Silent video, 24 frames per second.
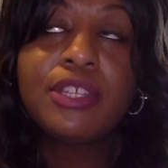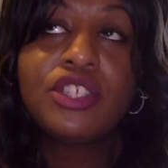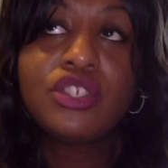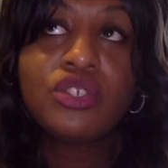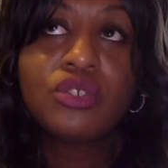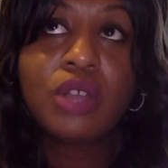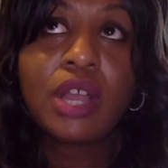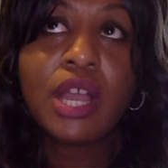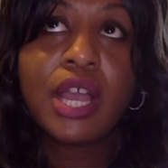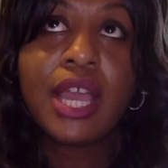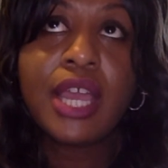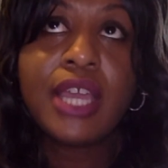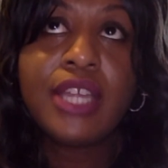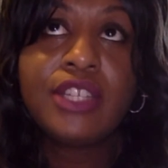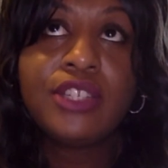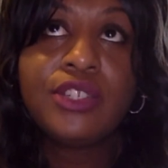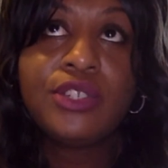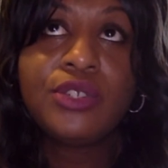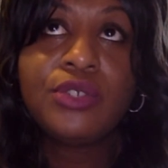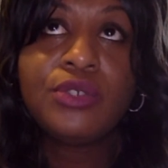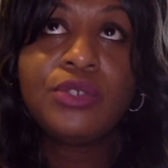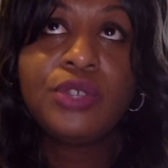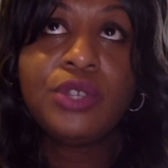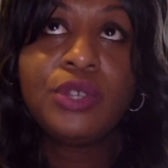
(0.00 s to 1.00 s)
trying
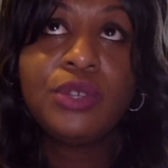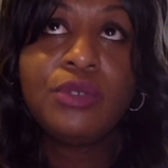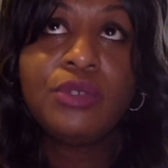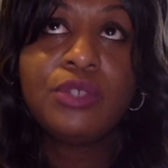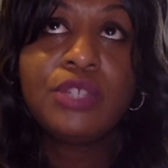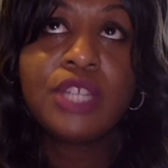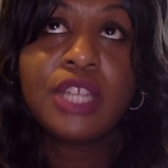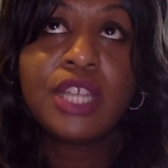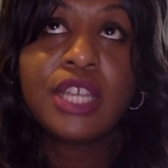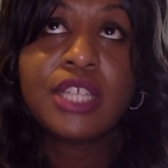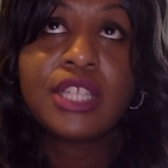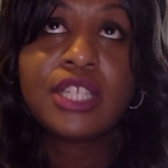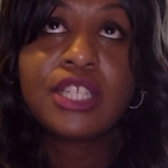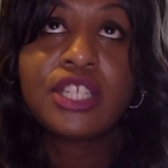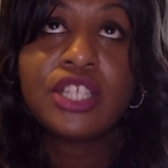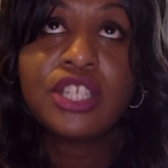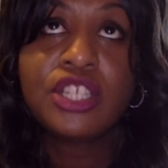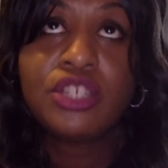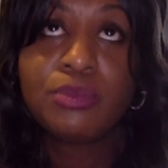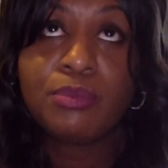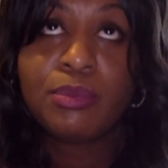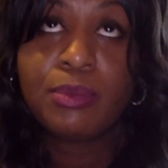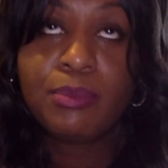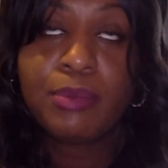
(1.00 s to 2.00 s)
to use it as a
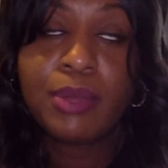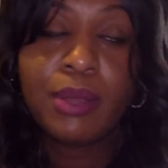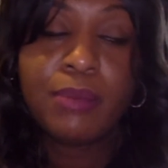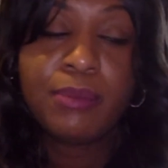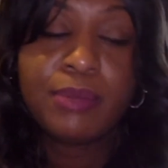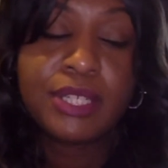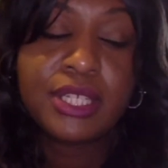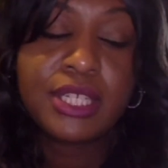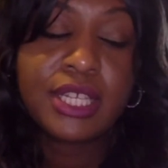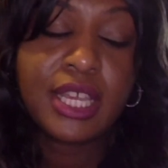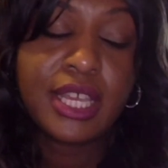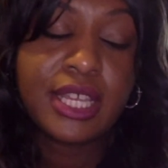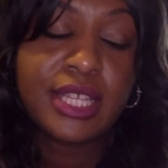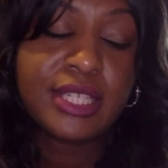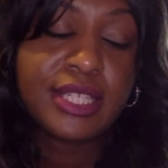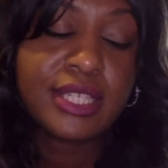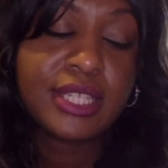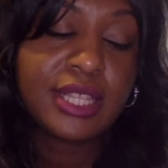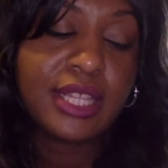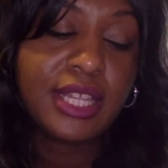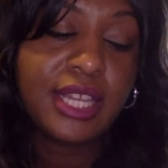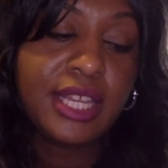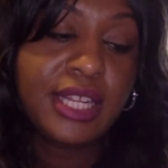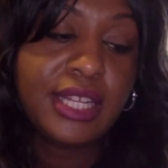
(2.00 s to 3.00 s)
teachable moment to
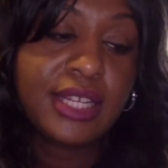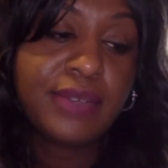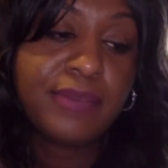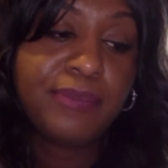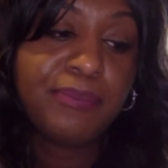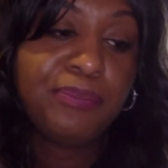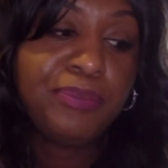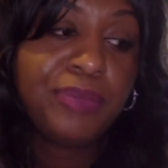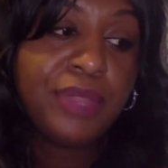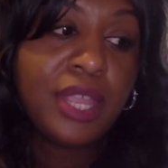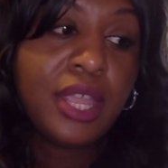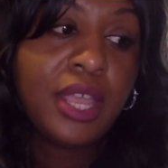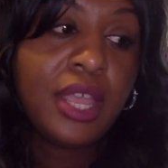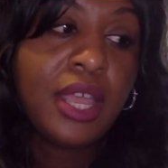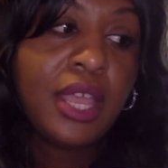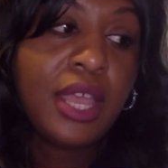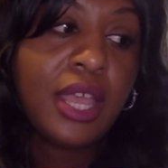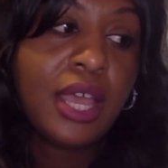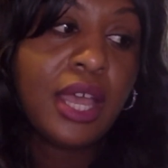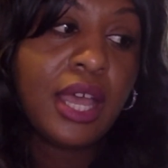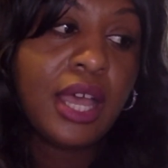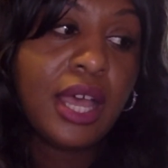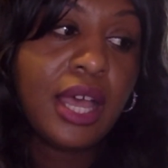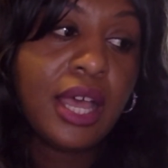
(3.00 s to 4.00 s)
Estelita.
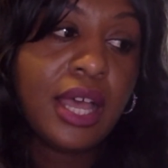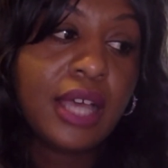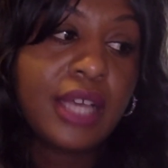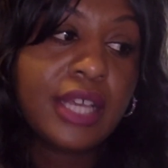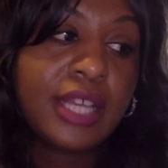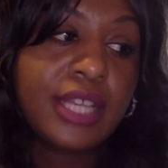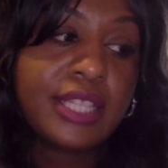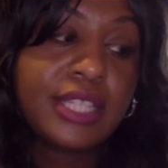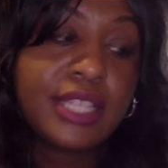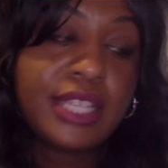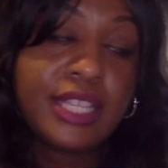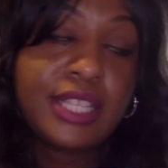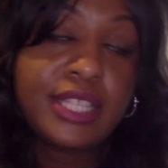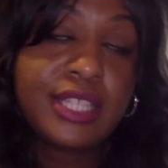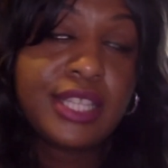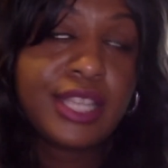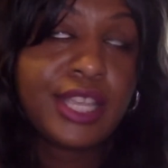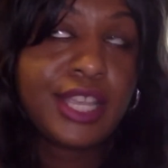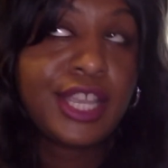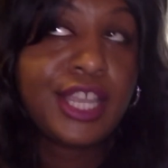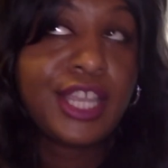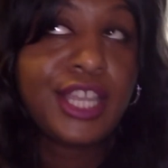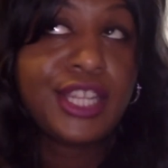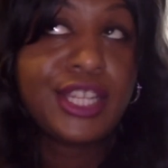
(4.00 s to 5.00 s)
Because he
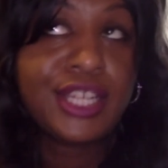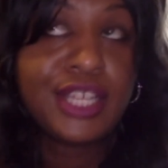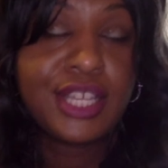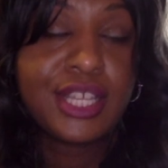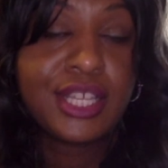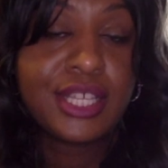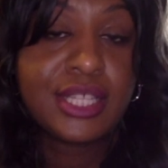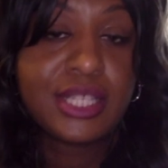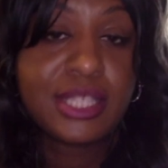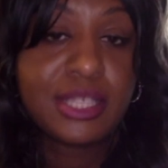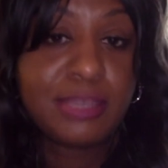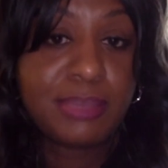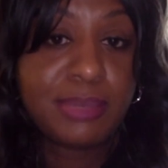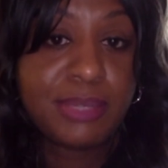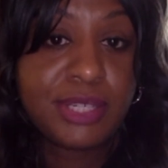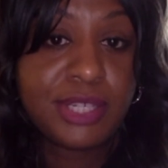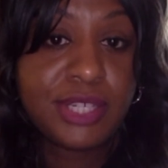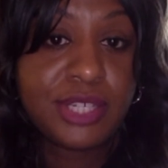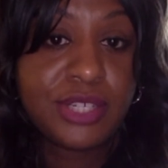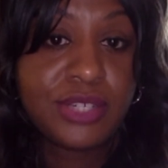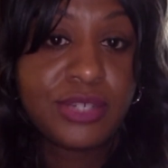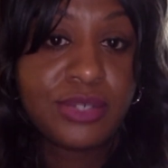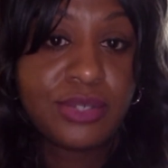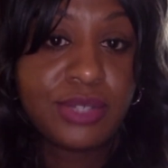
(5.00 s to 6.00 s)
said he does see
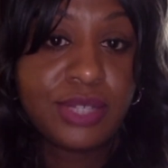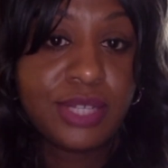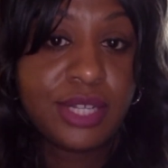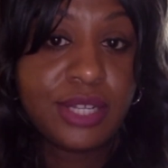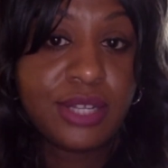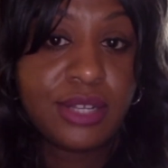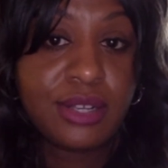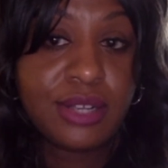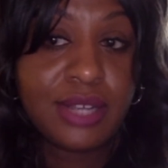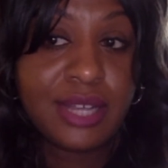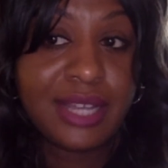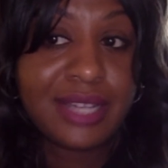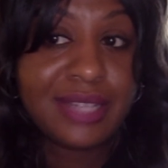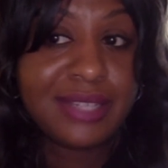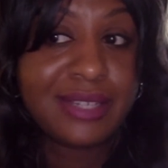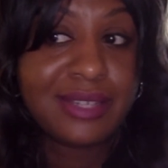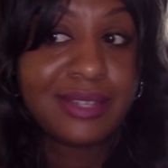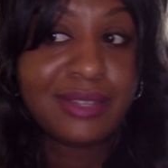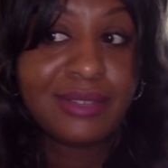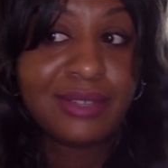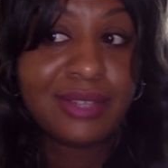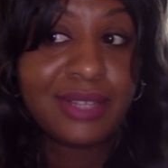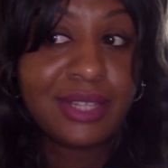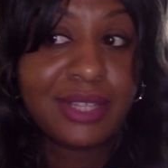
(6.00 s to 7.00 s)
potential in her. I
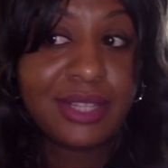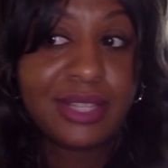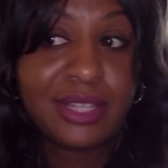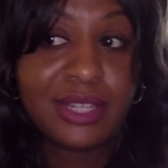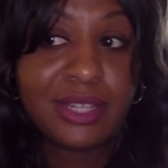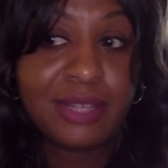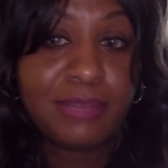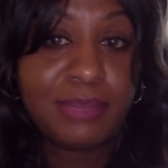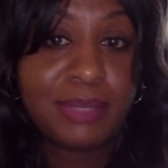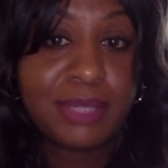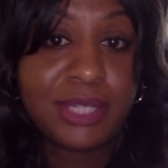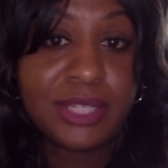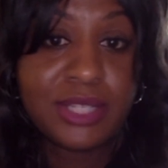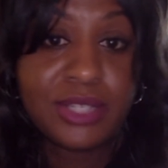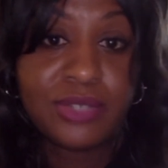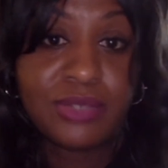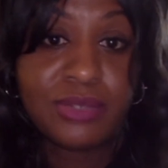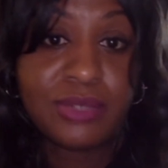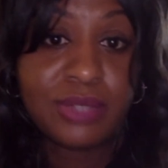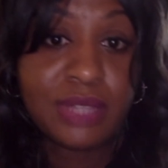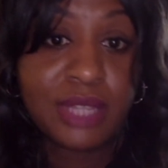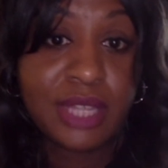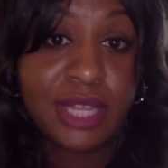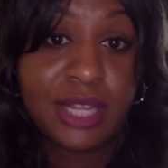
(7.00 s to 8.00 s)
don't, other than
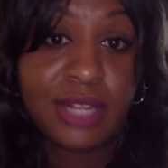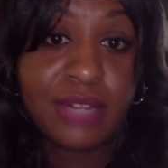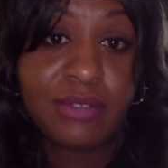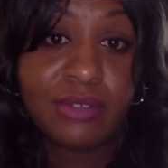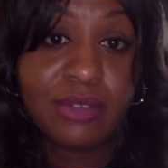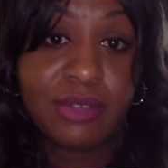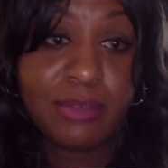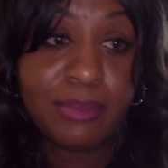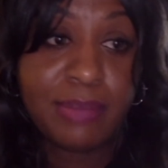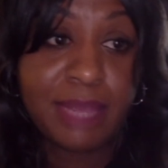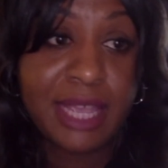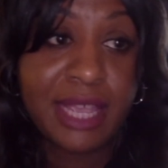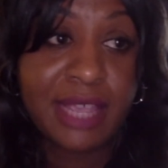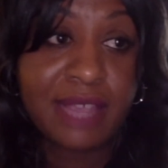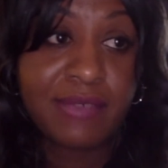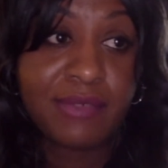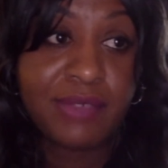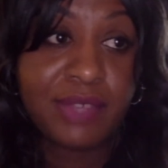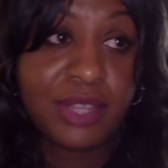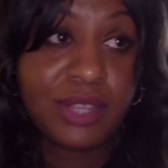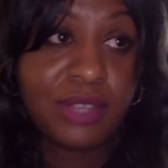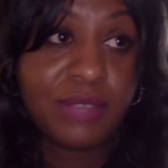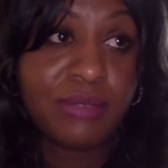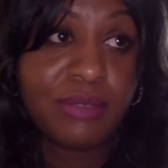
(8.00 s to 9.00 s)
potential laying on her back
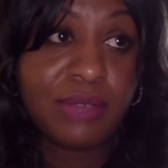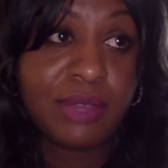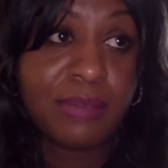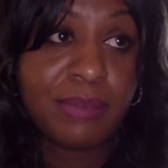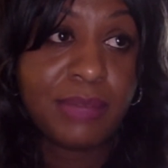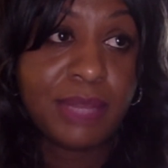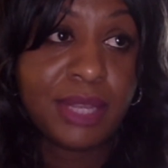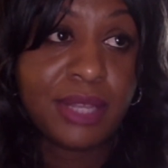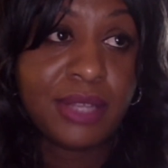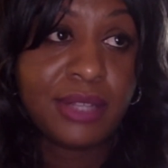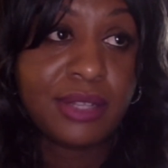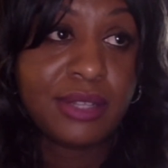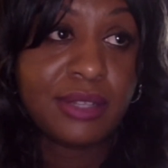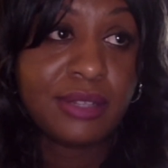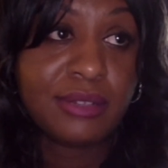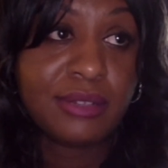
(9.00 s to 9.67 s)
for you. I mean,